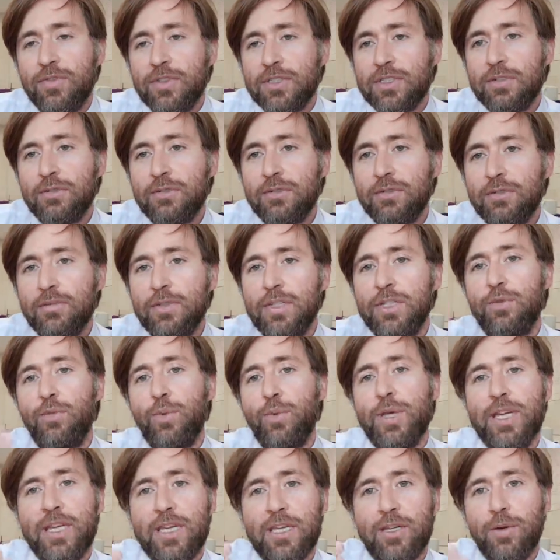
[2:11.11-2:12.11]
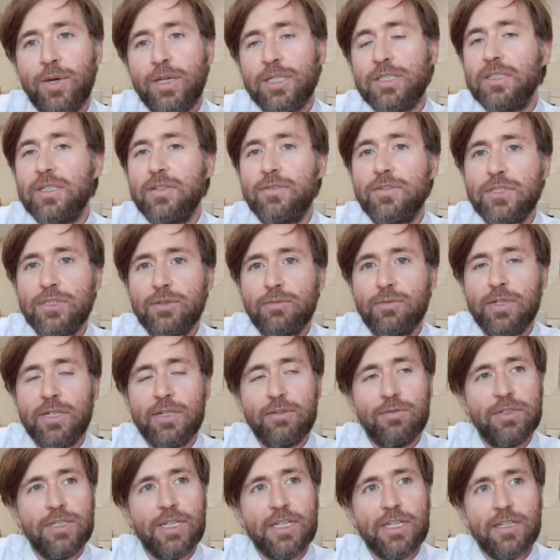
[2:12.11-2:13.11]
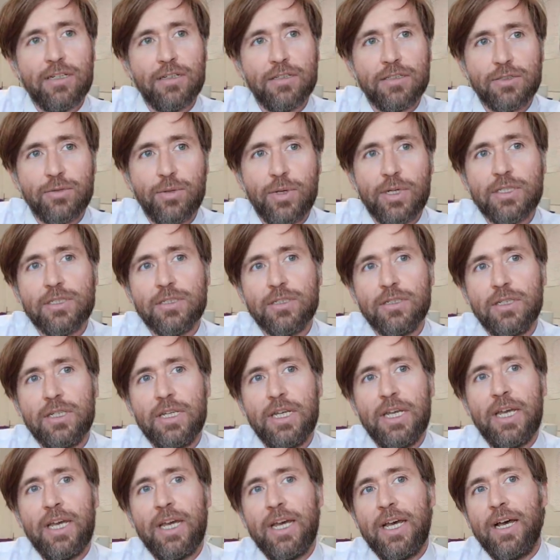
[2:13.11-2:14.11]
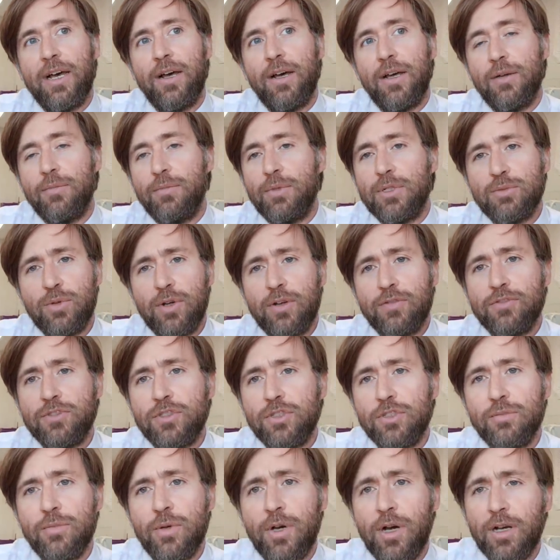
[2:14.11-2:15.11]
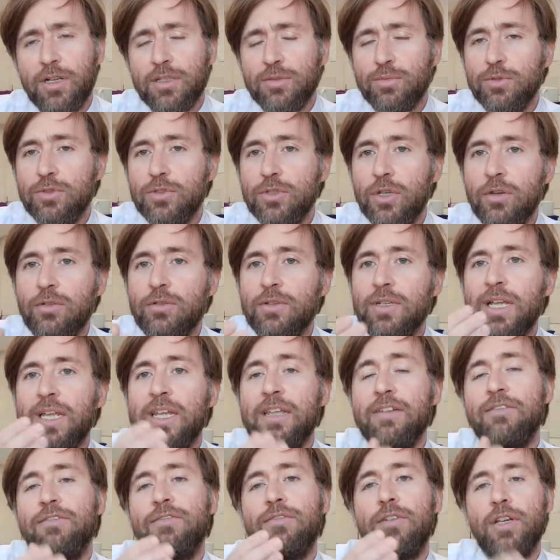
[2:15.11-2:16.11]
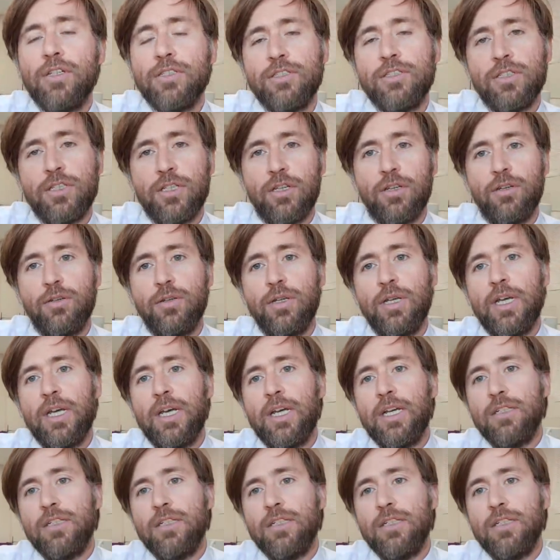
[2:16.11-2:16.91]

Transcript: So if it's a really wiggy question, if it's a really ridiculous question, but it's worth 2 marks, well, don't let it fluster you.